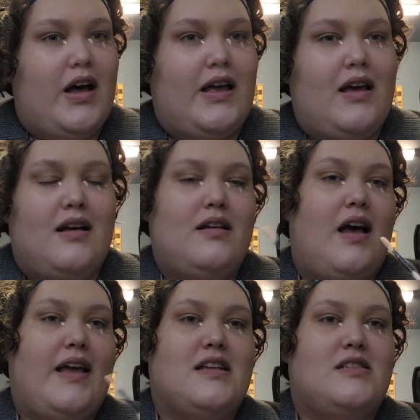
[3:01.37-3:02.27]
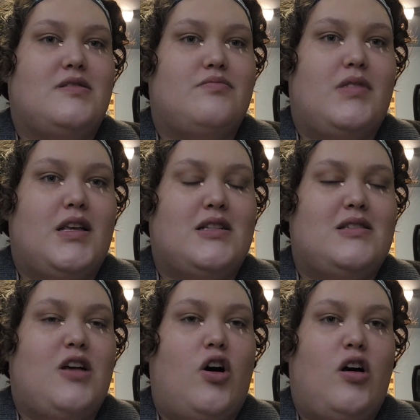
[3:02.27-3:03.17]
I guess
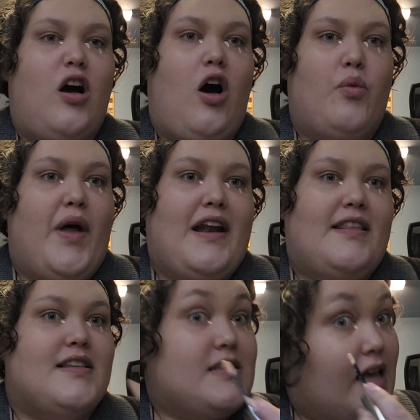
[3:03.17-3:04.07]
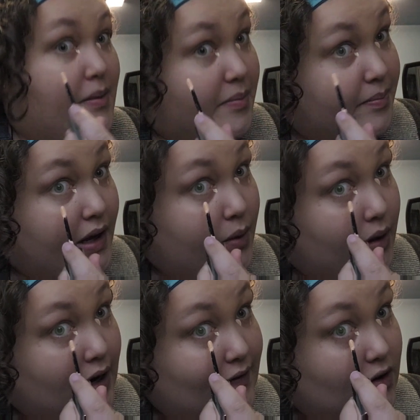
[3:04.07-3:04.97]
it's already the same, but
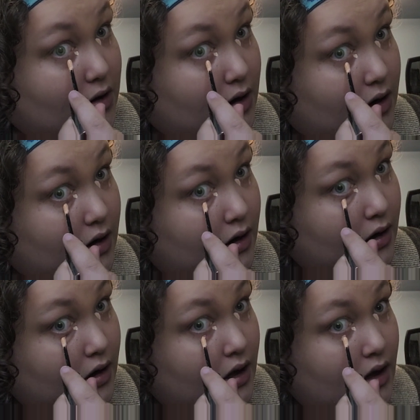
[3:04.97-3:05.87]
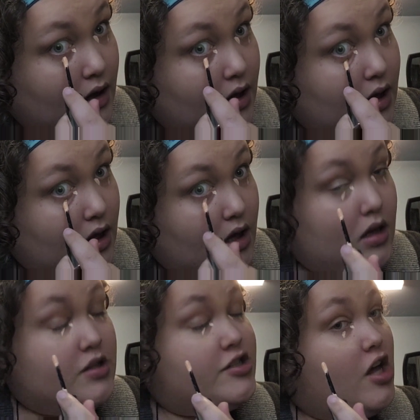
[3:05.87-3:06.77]
whatever.
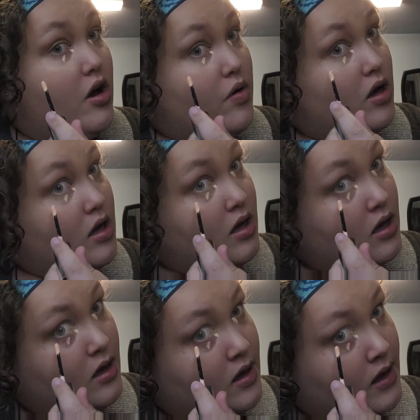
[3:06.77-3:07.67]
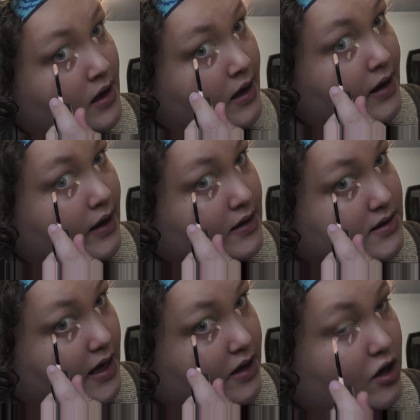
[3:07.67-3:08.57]
So he's
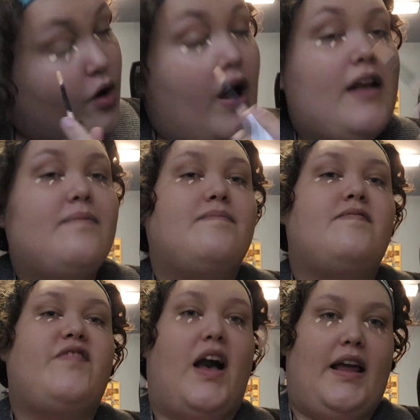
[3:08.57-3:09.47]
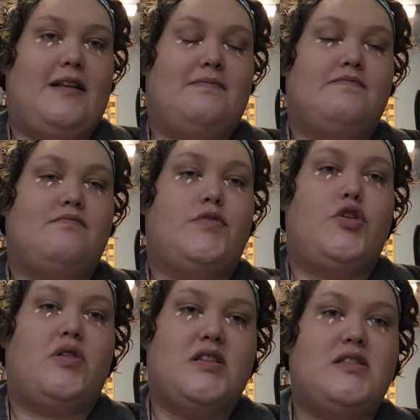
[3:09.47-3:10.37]
like, you know what? Fine.
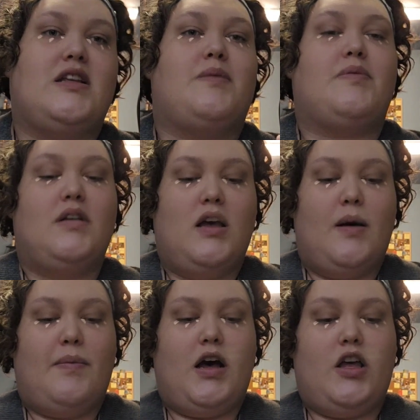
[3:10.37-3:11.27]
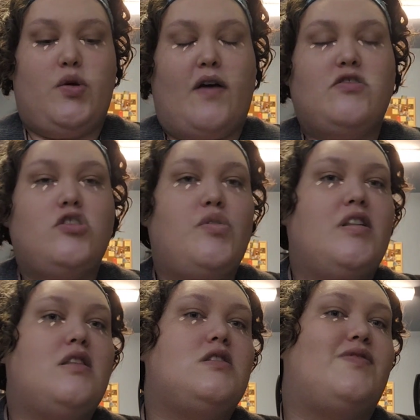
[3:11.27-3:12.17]
You can sleep. But you have to do it in
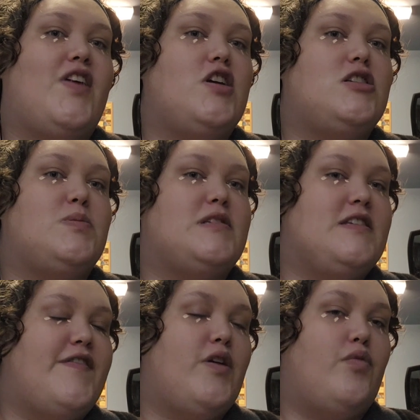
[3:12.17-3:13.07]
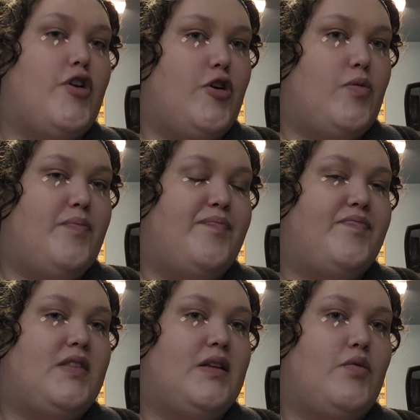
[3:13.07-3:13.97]
this very specific room
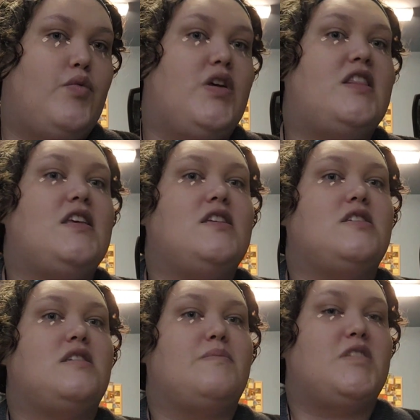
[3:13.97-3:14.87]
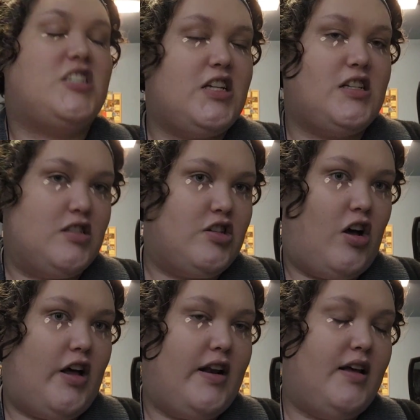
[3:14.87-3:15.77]
with these machines
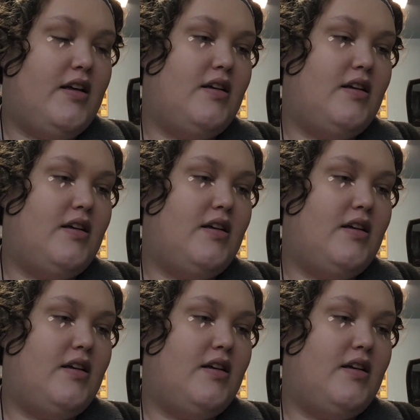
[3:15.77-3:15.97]
on.